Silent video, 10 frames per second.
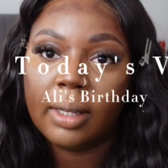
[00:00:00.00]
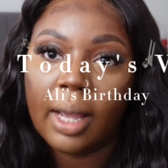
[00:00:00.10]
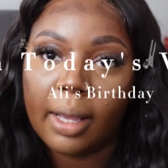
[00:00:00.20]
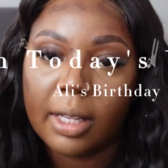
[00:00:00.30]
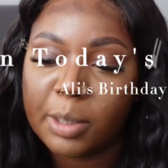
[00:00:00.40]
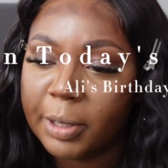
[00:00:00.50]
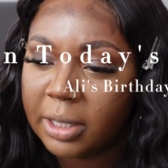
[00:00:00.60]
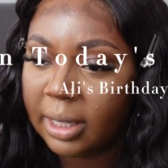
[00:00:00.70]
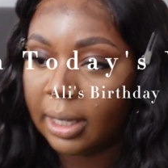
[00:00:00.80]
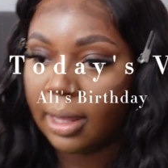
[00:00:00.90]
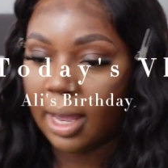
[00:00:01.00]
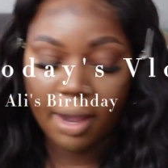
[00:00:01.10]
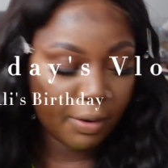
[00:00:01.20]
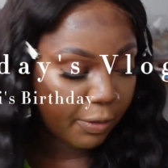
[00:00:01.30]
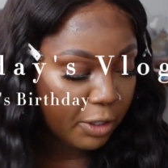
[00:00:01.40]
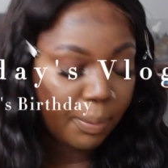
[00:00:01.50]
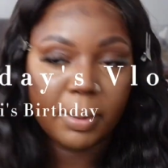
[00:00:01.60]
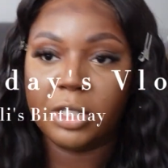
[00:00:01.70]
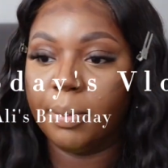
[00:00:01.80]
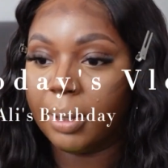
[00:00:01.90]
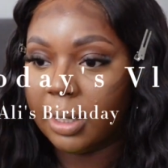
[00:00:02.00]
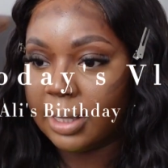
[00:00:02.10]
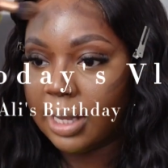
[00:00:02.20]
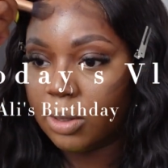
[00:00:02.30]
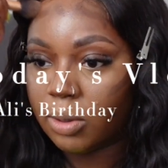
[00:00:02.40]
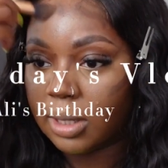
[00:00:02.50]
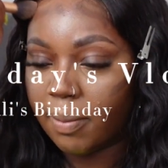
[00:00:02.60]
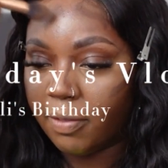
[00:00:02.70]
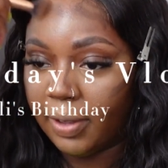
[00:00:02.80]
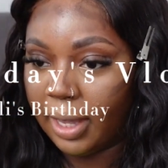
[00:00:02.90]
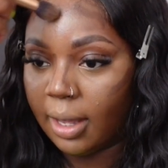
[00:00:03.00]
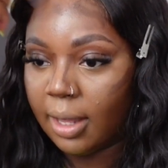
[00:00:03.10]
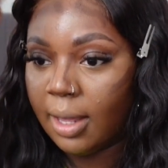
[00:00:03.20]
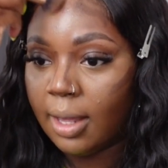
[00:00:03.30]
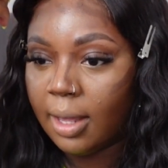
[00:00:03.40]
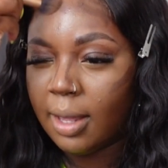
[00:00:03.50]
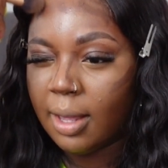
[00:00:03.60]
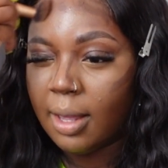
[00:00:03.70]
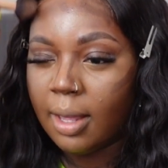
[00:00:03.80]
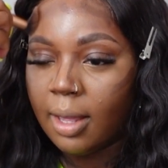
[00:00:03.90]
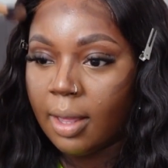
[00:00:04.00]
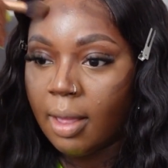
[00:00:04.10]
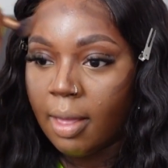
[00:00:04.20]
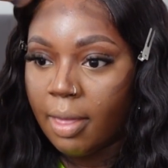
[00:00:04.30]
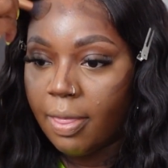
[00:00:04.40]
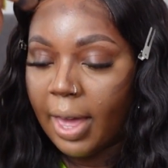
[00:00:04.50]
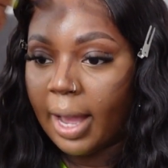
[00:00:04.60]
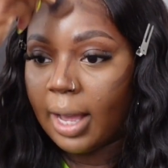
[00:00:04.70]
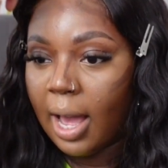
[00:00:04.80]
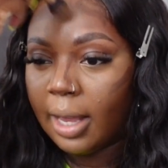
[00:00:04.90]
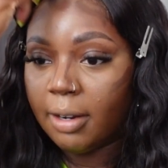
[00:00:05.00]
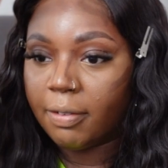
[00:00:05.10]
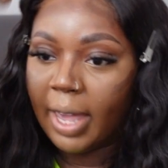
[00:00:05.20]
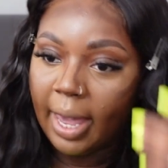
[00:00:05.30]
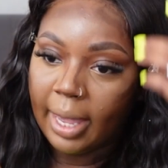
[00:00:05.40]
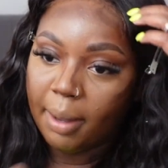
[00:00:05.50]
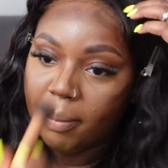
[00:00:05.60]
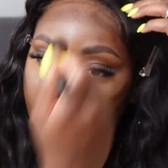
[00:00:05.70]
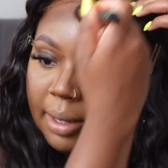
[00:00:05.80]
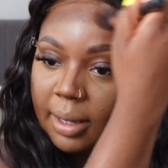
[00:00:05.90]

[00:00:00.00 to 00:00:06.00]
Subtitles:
like, especially in the area of submission, because that's not something that kind of came